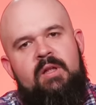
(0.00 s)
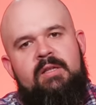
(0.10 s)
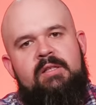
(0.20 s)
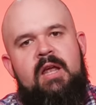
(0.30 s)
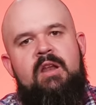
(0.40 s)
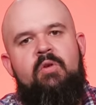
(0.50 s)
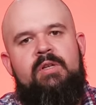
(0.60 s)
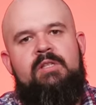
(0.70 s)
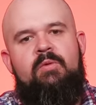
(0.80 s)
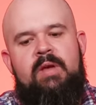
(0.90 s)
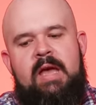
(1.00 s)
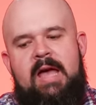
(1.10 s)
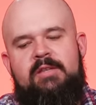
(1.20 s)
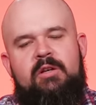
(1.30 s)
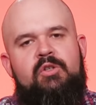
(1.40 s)
Listen, I know we said we
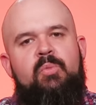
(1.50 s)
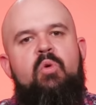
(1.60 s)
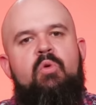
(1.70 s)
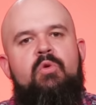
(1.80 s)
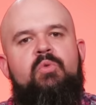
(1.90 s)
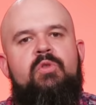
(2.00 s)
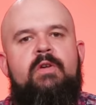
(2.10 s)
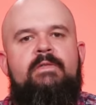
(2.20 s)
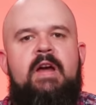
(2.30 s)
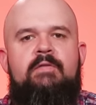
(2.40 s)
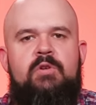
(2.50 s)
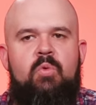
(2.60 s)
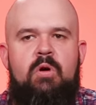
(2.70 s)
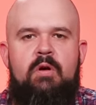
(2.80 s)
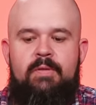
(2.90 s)
asked our supporters what their favorites
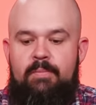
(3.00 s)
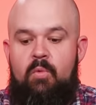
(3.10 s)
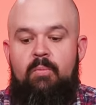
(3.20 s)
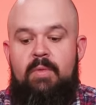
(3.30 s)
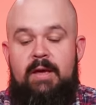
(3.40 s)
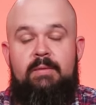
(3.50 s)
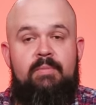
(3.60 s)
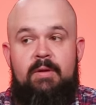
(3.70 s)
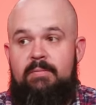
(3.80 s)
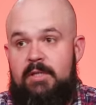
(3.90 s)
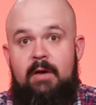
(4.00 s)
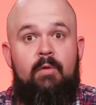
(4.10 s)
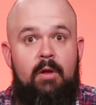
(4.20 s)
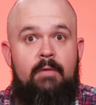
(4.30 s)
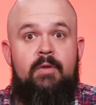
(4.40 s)
were, and they've been,
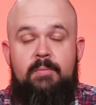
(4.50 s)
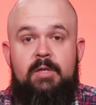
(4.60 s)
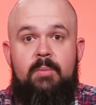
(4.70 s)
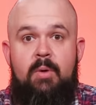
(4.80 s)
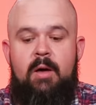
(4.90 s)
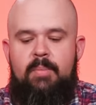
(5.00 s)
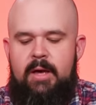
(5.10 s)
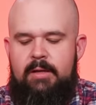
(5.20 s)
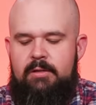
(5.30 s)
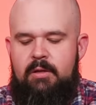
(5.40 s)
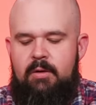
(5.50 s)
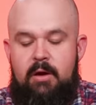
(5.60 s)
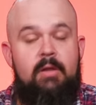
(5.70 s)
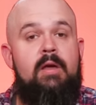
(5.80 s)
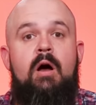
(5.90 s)
several of them said Popeyes, so
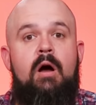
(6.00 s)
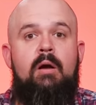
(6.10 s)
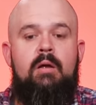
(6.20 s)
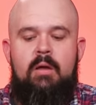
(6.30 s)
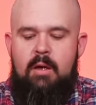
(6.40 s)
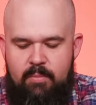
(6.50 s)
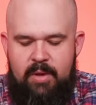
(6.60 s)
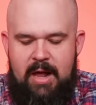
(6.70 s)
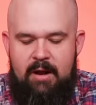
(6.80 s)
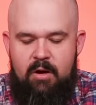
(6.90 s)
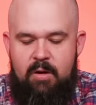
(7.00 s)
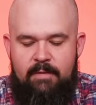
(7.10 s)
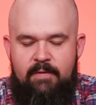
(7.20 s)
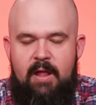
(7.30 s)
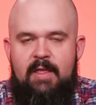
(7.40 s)
here they are. But I don't know, I
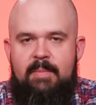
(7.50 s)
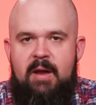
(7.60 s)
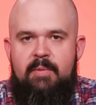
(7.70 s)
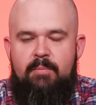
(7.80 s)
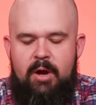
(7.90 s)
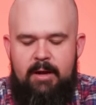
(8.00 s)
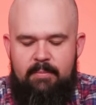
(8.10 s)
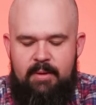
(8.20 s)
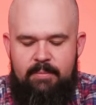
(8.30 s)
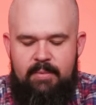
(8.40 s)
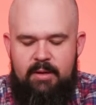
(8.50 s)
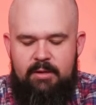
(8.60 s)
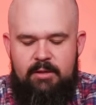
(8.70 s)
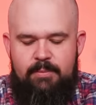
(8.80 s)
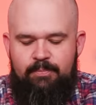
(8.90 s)
feel like they might have been pranking me
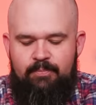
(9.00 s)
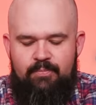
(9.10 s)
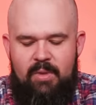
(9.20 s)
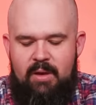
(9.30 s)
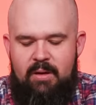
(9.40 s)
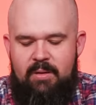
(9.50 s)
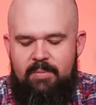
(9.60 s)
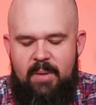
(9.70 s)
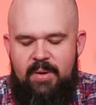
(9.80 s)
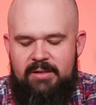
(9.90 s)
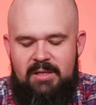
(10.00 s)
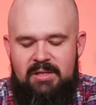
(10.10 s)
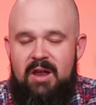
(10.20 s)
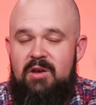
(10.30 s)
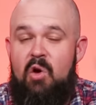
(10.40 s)
because Popeyes is
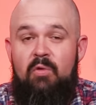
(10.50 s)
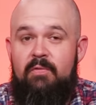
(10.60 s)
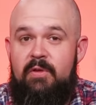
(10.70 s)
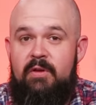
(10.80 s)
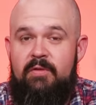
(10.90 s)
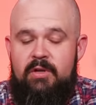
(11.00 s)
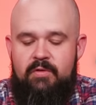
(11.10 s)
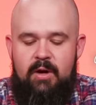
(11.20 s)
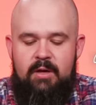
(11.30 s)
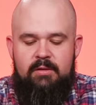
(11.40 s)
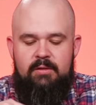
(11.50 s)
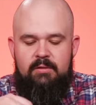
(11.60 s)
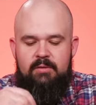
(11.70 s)
not known for their French fries.